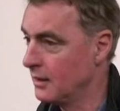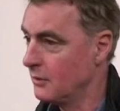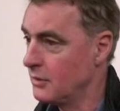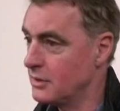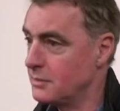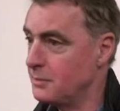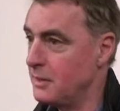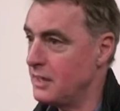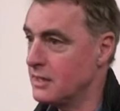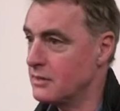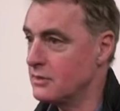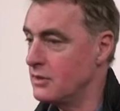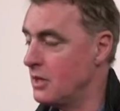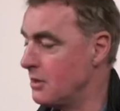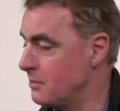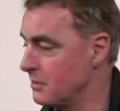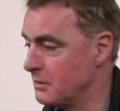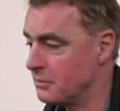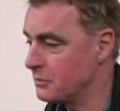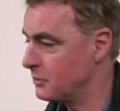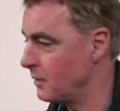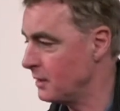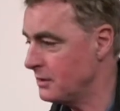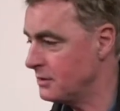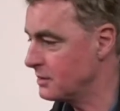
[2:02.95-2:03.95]
which means
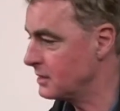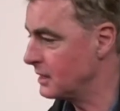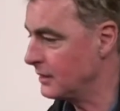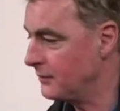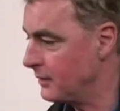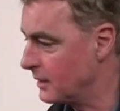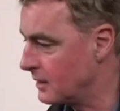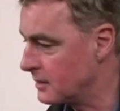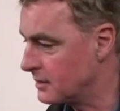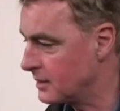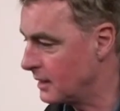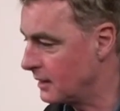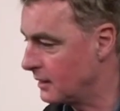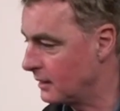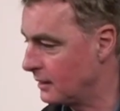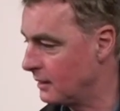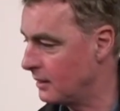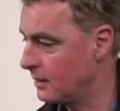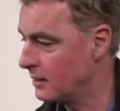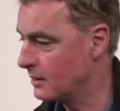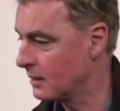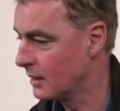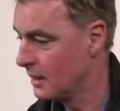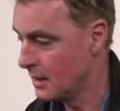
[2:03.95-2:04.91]
nobody was watching TV till 10 o'clock.